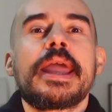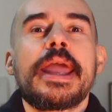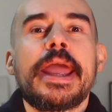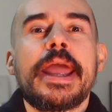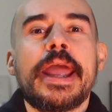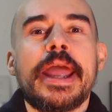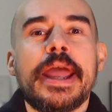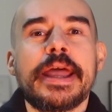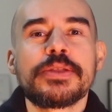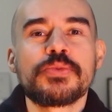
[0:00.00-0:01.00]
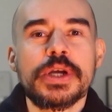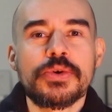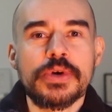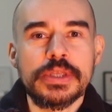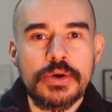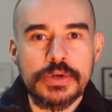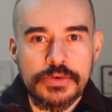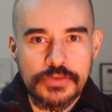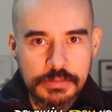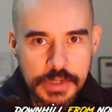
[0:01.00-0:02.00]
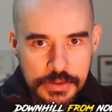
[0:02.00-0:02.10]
And we are going downhill from